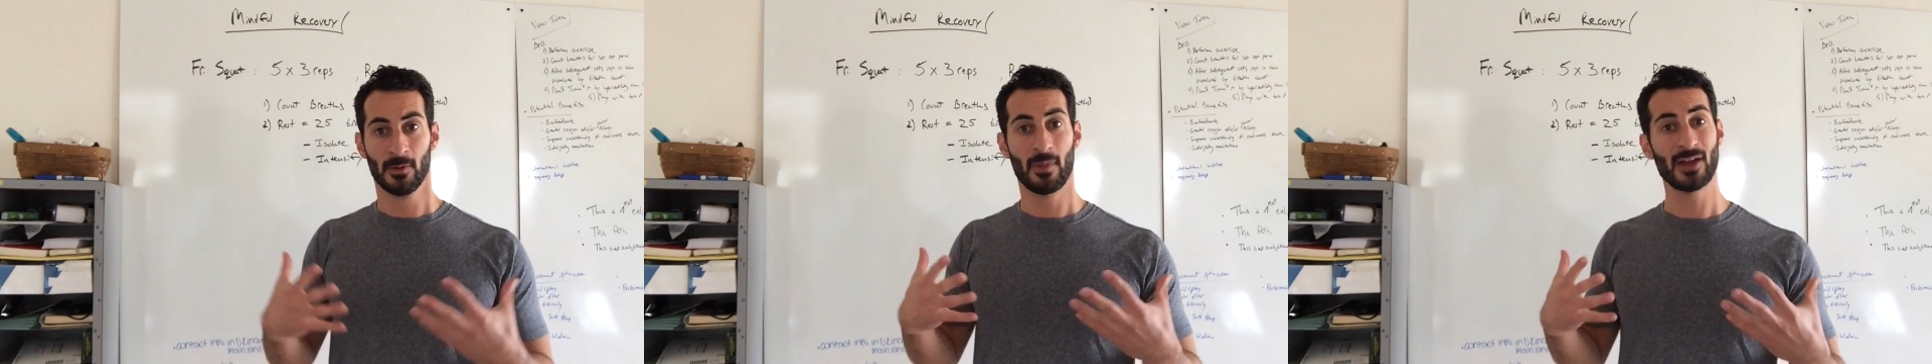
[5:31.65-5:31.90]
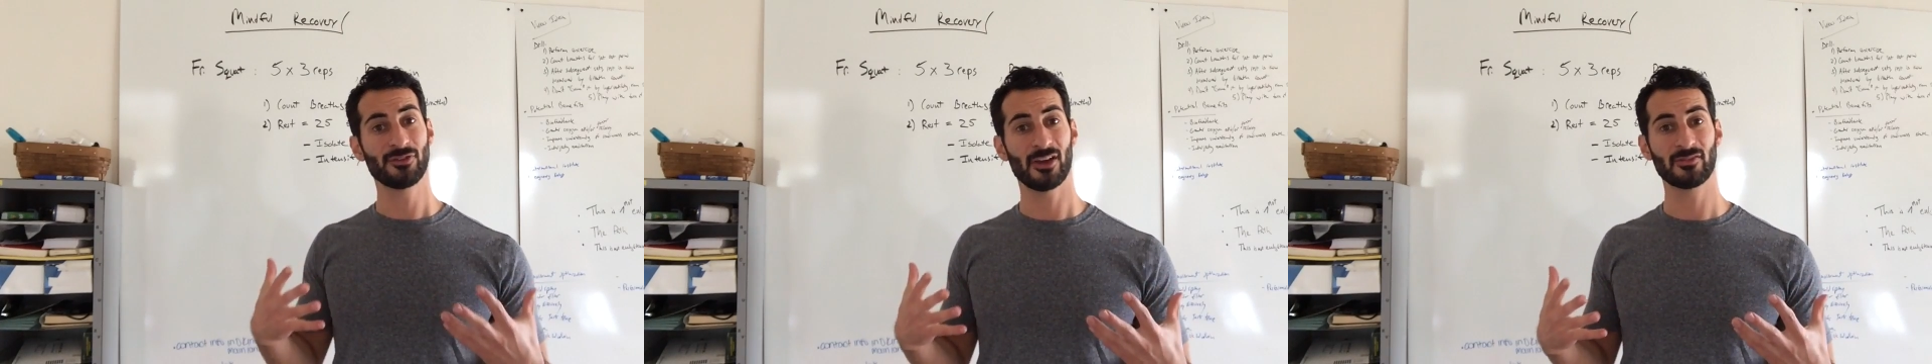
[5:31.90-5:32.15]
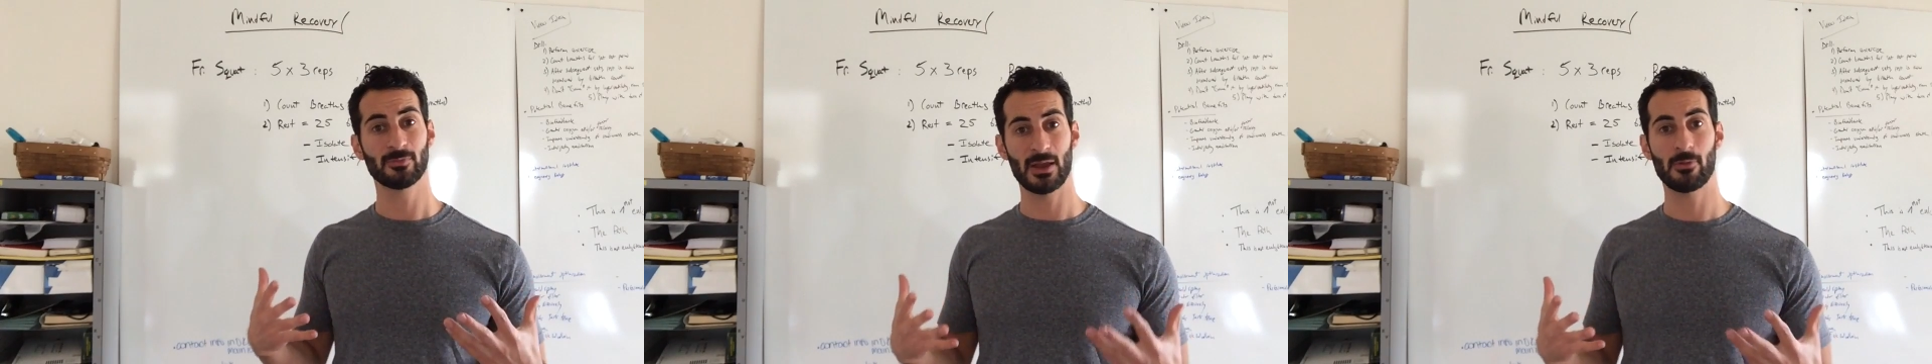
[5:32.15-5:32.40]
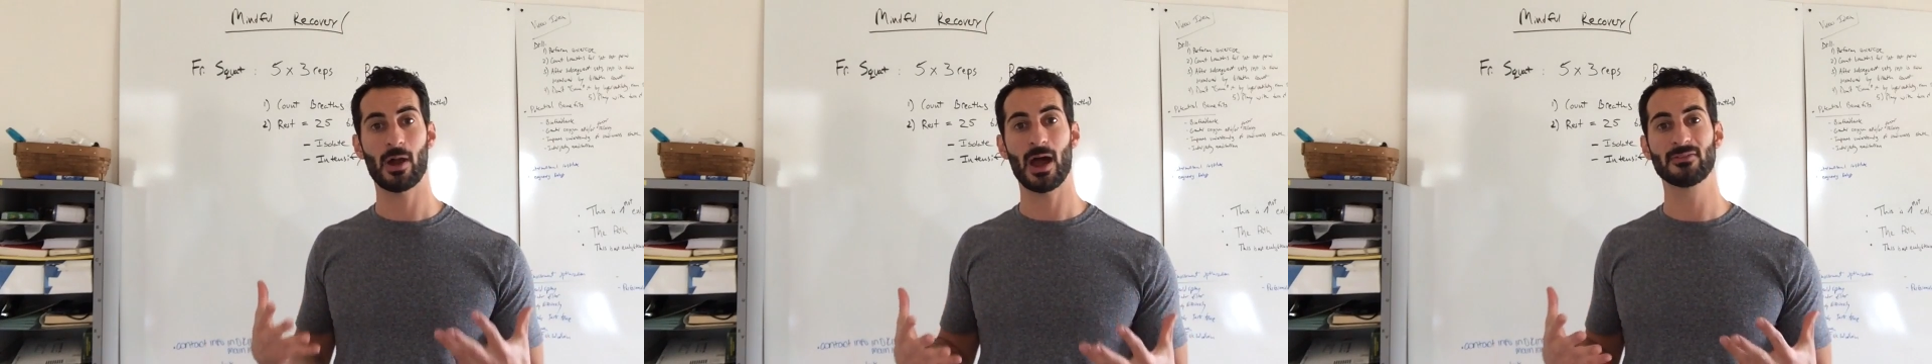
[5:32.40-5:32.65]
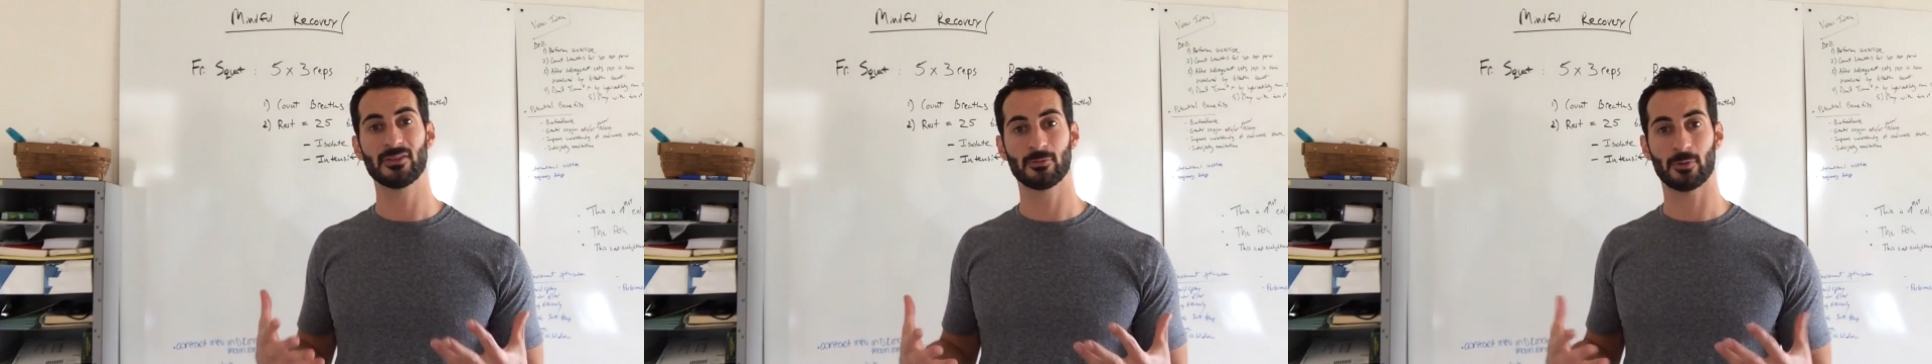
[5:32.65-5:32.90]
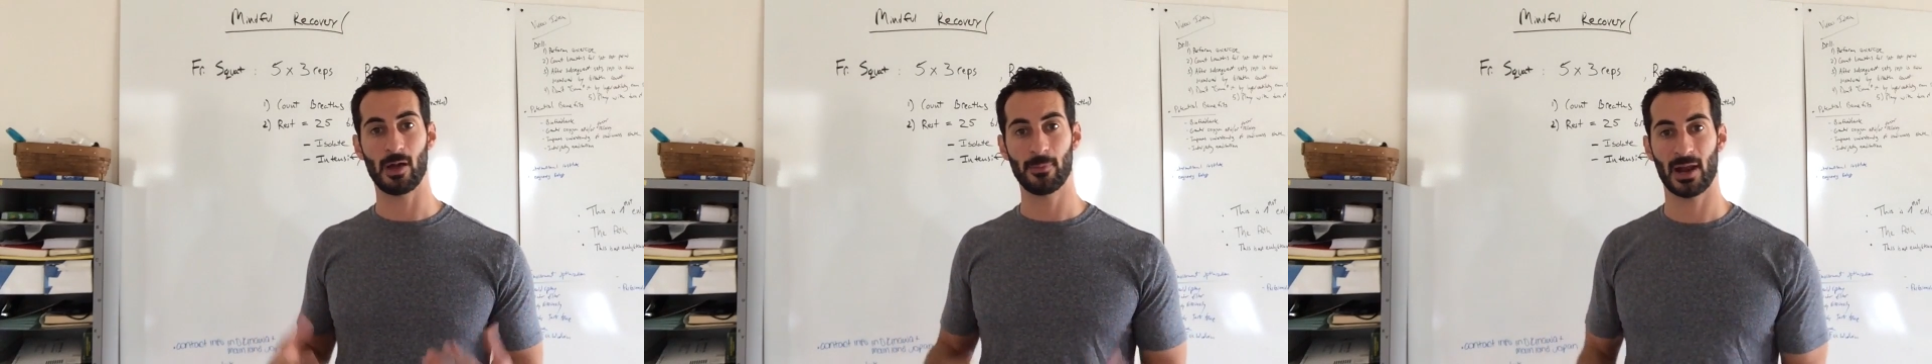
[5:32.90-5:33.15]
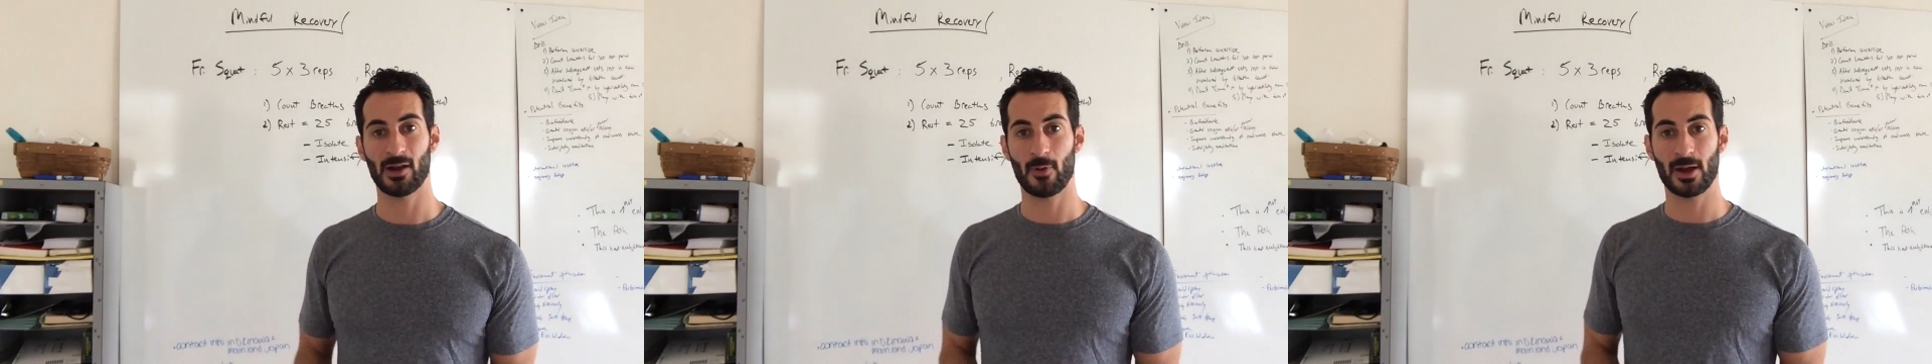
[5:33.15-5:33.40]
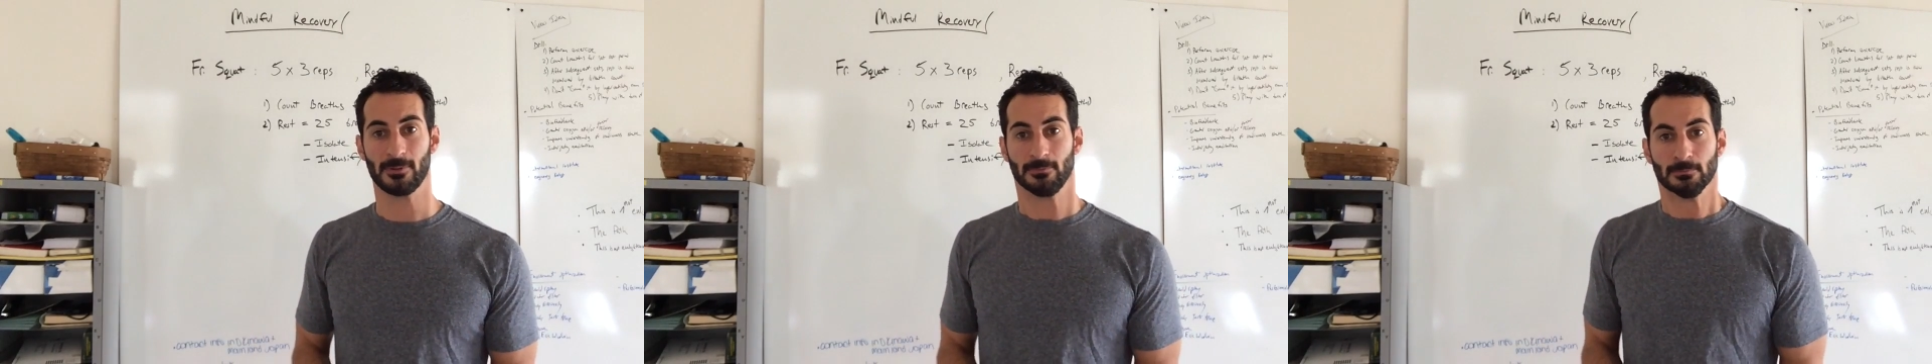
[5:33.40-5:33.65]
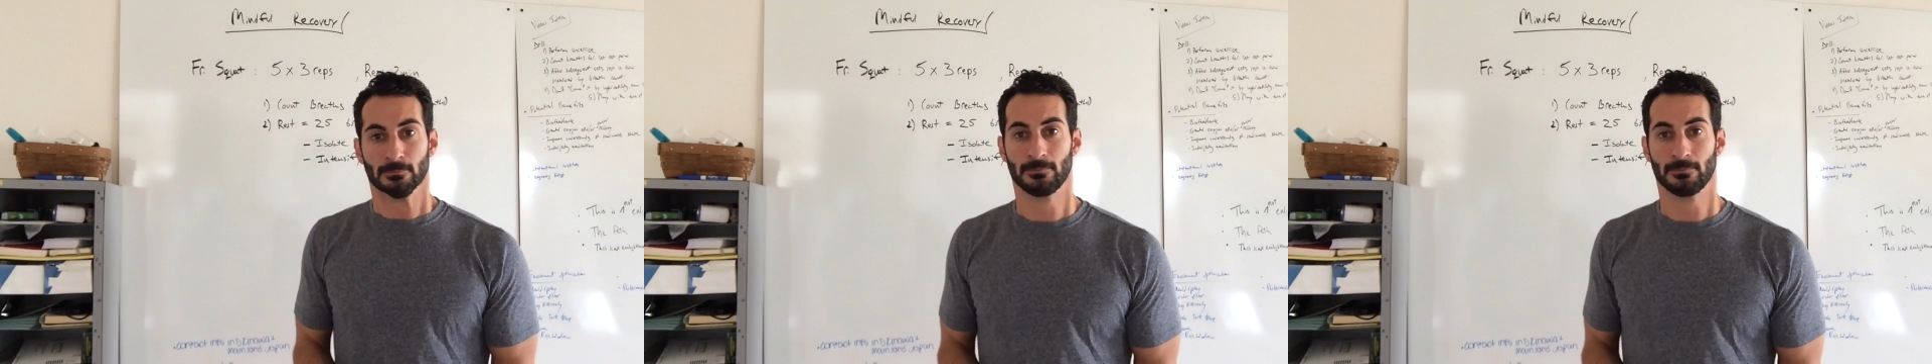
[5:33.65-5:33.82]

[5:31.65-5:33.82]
My chest may rise as well, but I don't want